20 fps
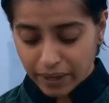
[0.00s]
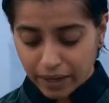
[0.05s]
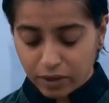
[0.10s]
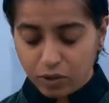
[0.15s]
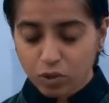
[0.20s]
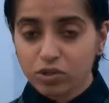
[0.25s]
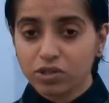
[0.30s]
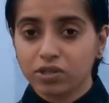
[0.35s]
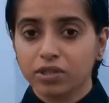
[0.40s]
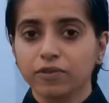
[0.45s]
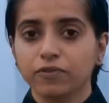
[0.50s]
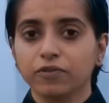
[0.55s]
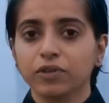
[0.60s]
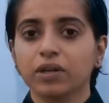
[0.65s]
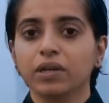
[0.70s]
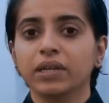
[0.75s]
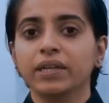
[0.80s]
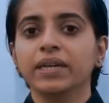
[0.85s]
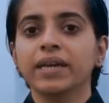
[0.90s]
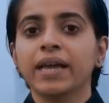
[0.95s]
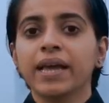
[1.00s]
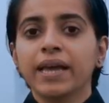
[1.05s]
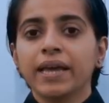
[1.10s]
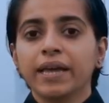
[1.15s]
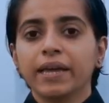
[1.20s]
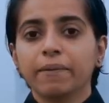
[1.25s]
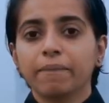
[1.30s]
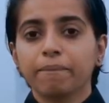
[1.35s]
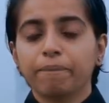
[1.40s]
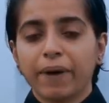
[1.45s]
that could severely
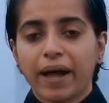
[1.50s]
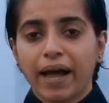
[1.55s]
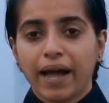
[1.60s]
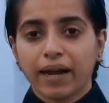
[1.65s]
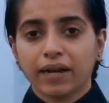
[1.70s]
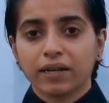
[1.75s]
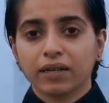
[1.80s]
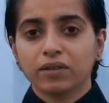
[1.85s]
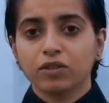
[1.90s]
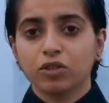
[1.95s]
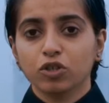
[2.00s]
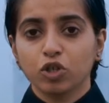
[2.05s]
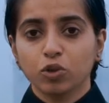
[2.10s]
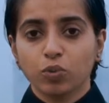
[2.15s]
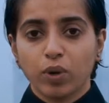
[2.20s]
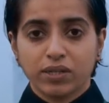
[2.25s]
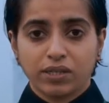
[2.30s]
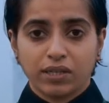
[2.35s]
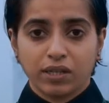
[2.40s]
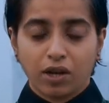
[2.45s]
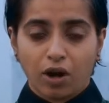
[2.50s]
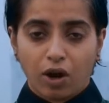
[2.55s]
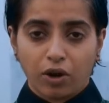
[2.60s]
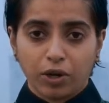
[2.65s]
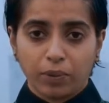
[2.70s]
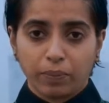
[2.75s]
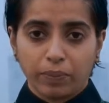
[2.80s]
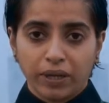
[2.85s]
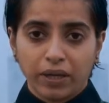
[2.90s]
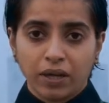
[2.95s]
impact the US
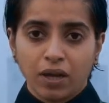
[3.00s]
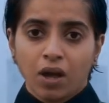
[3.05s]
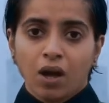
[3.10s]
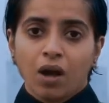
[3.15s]
economy.